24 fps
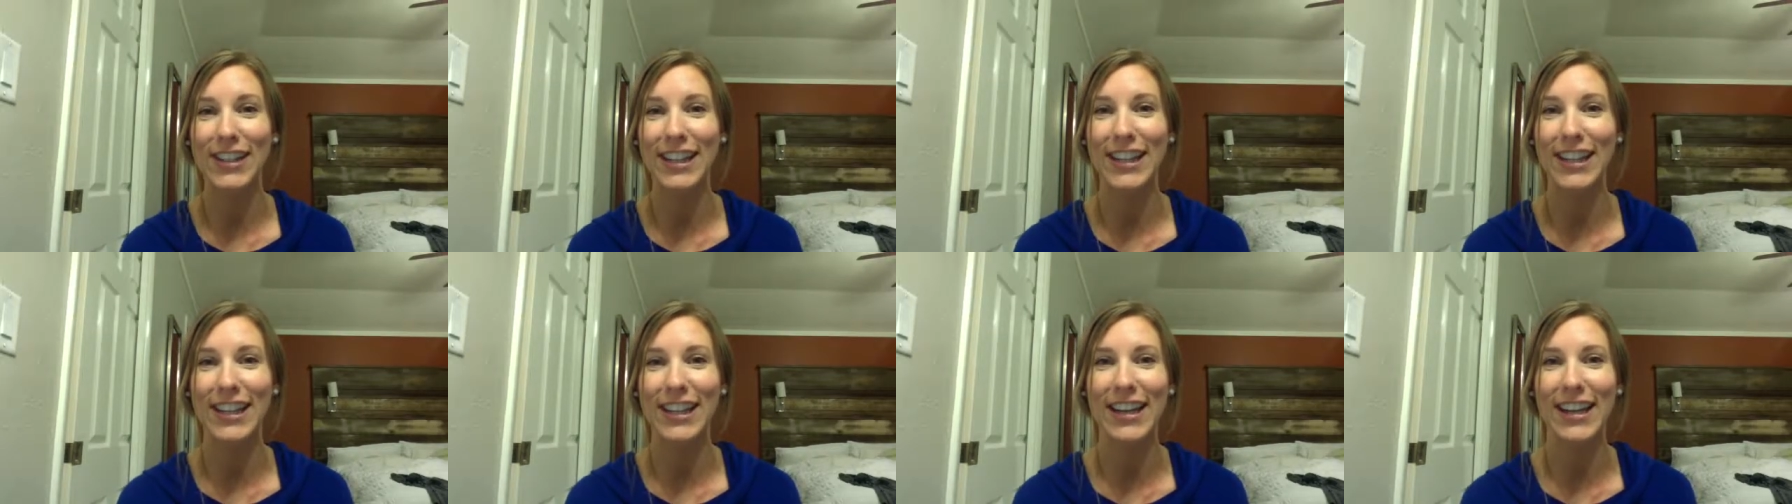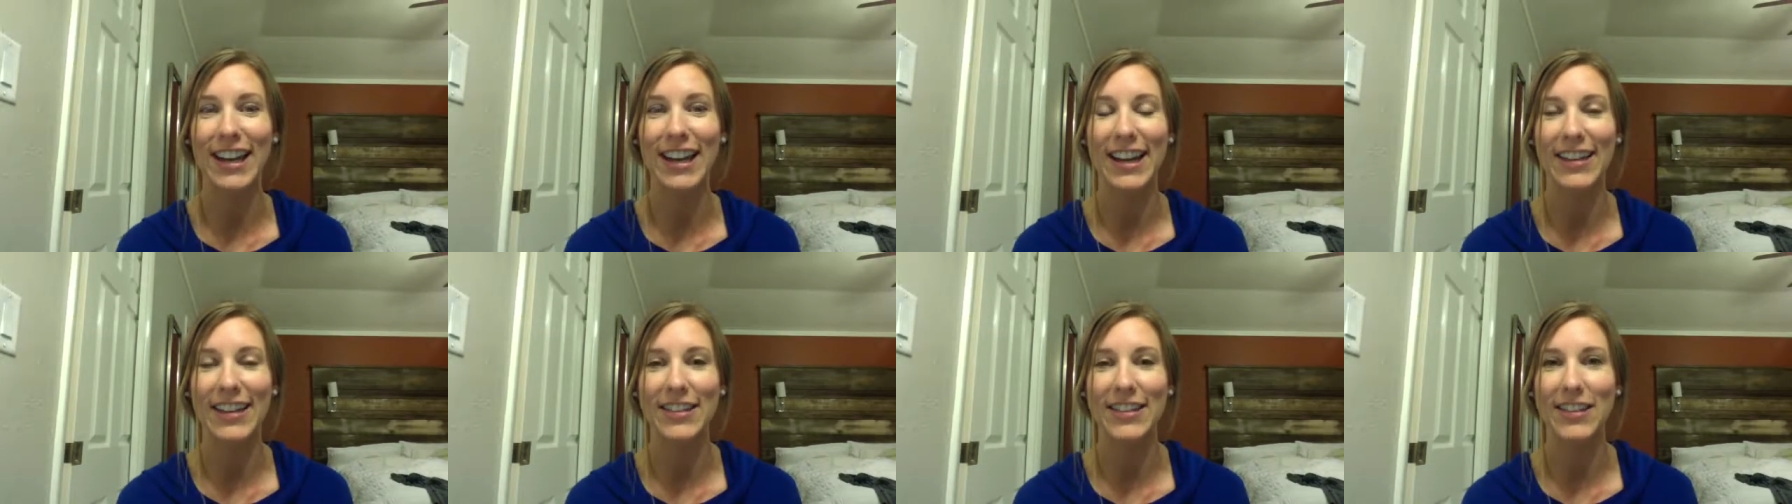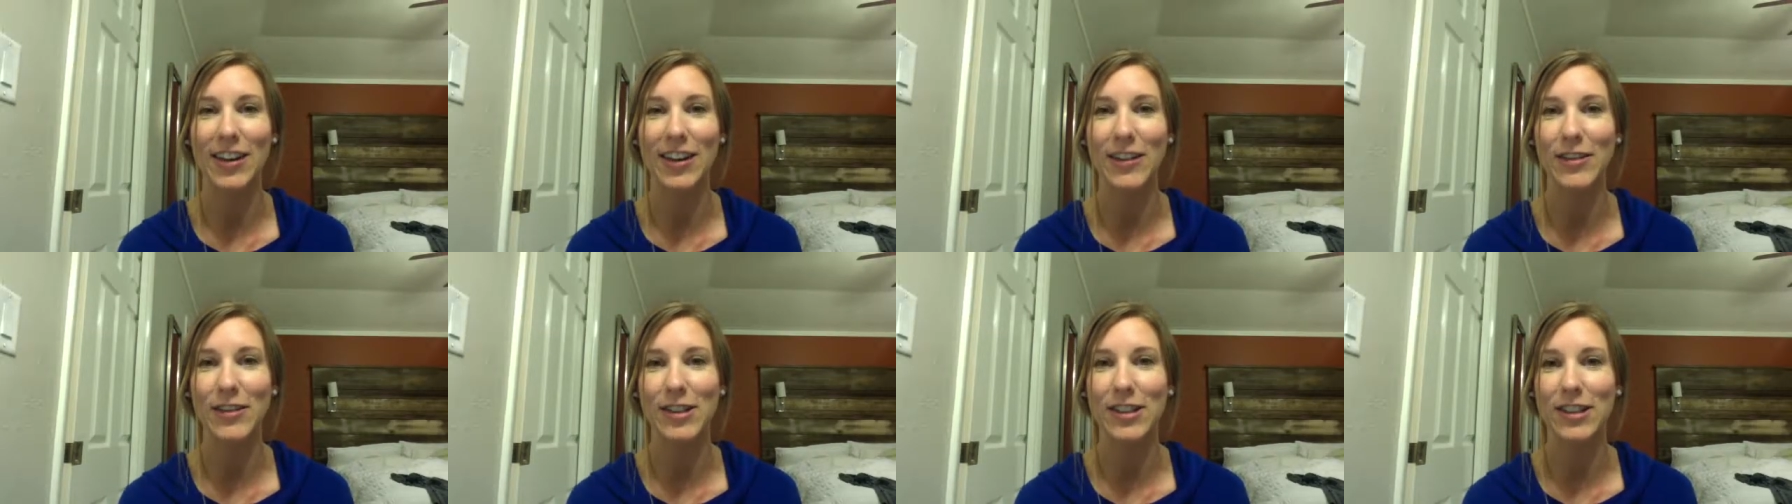and has
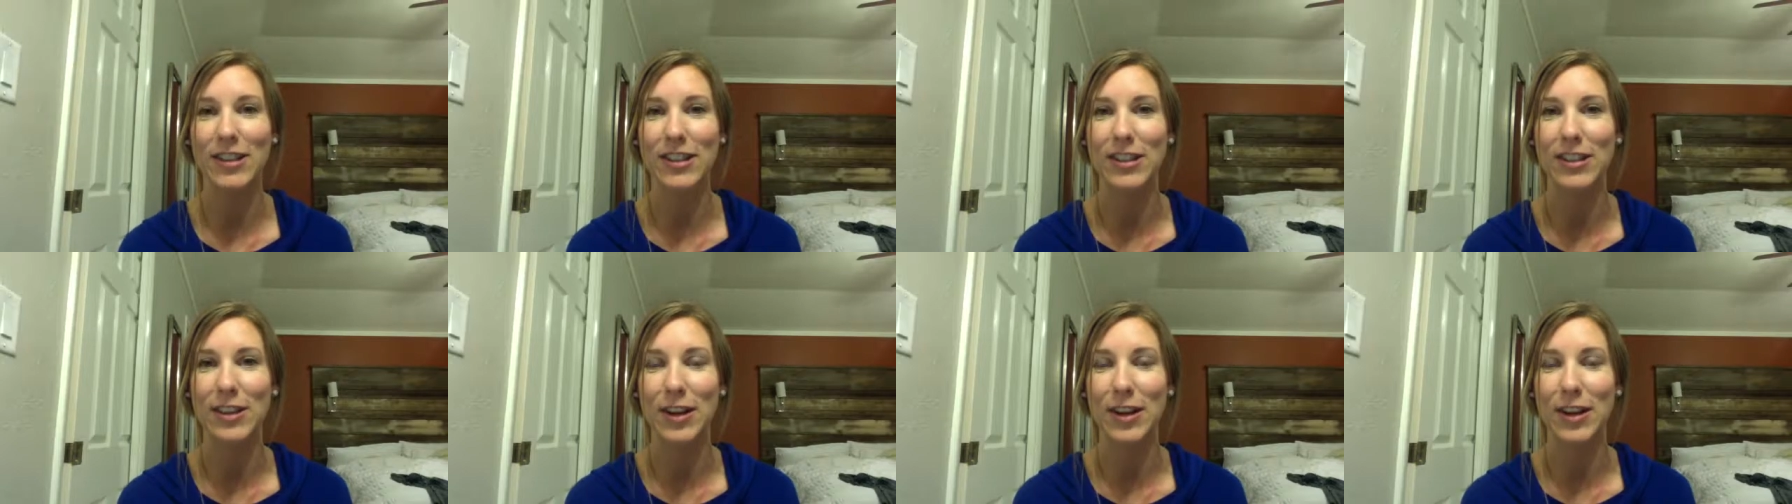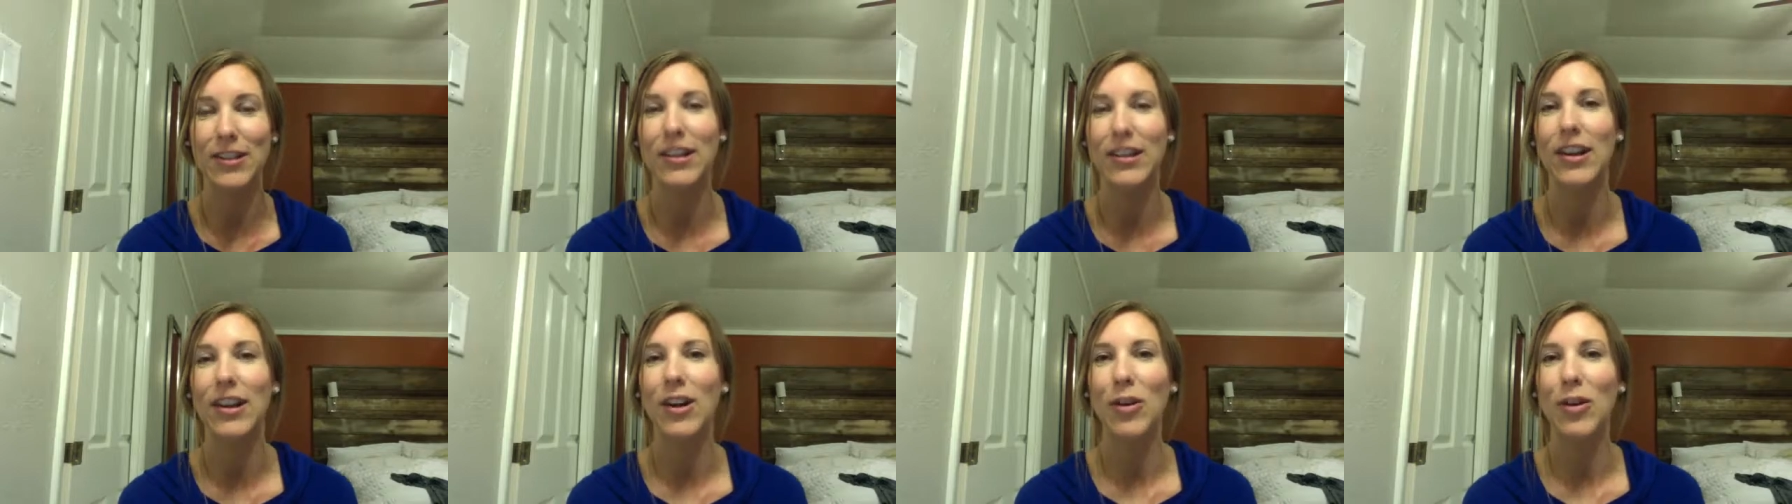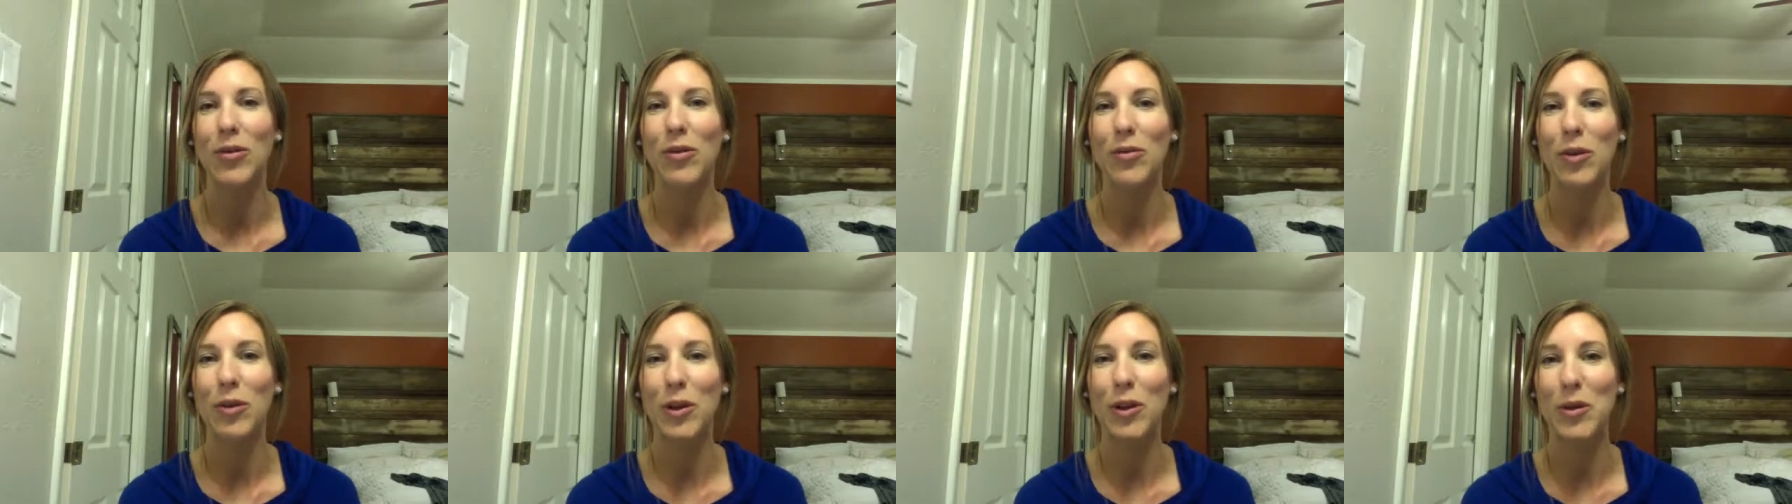obviously done
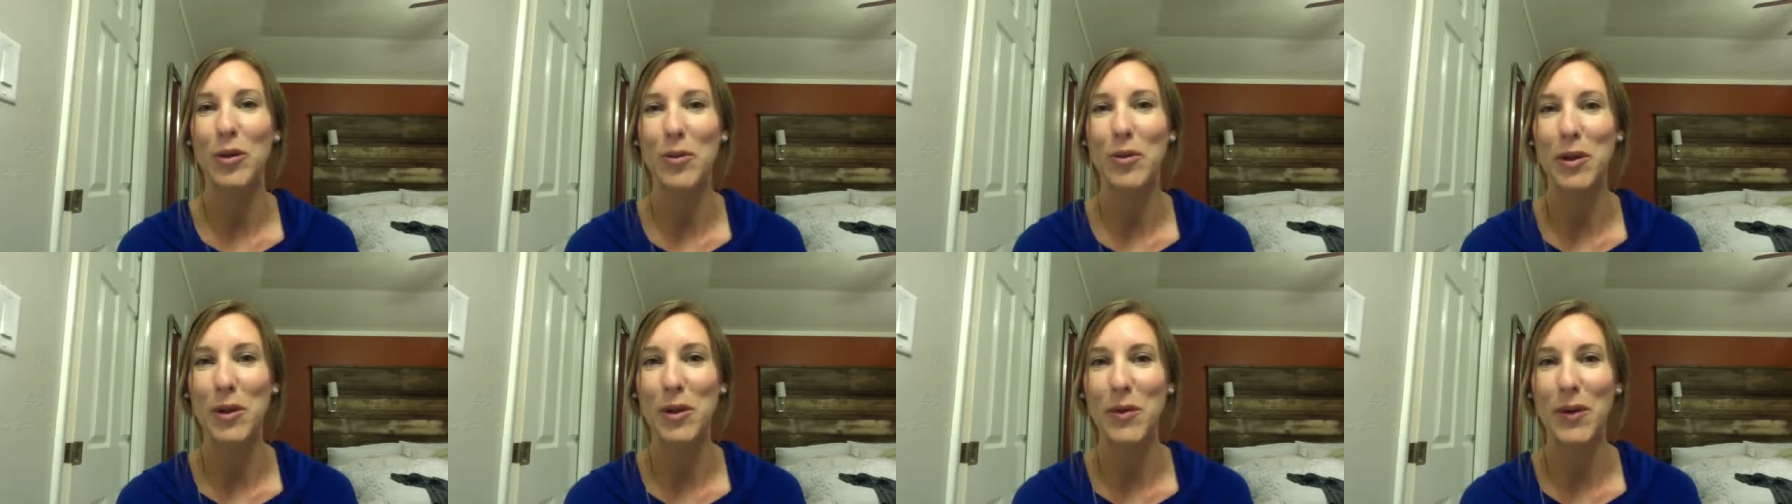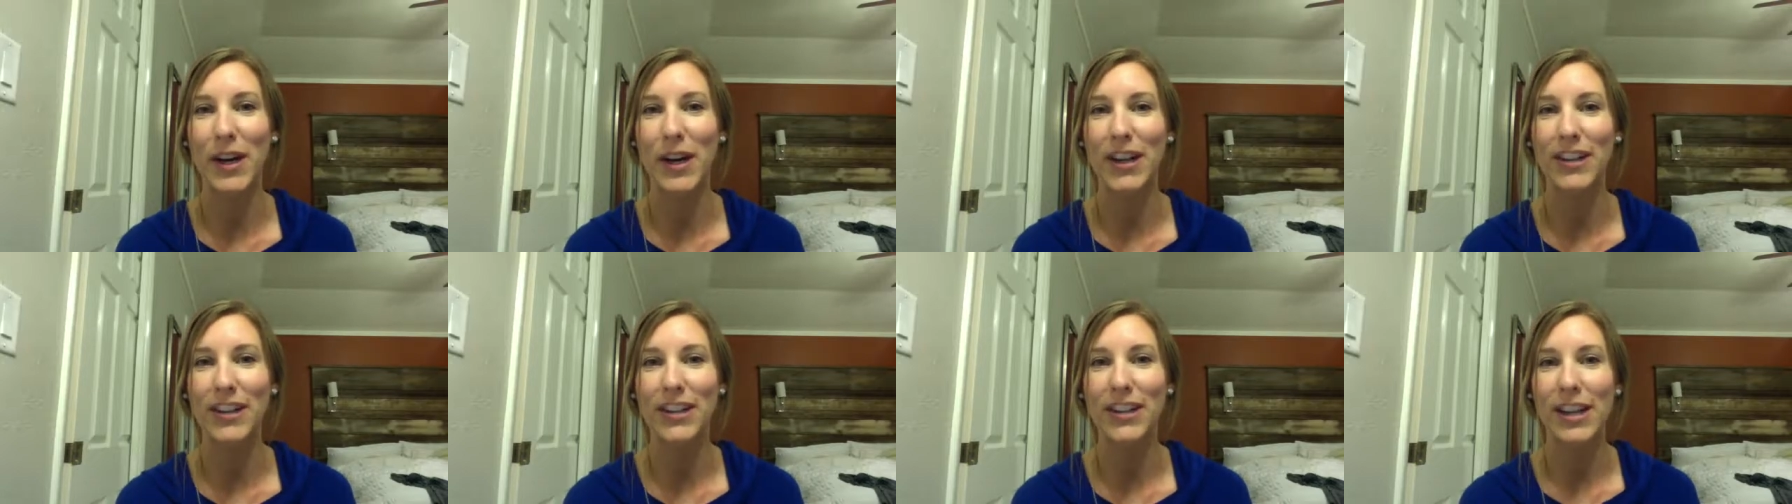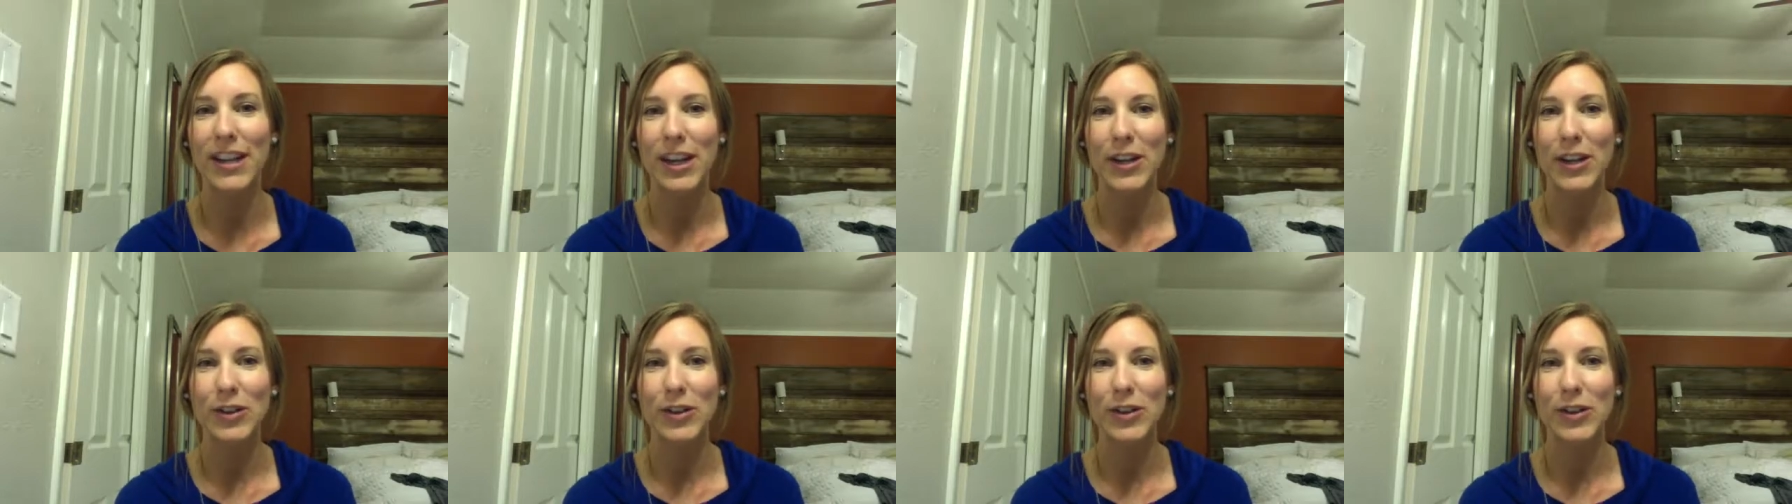really, really well.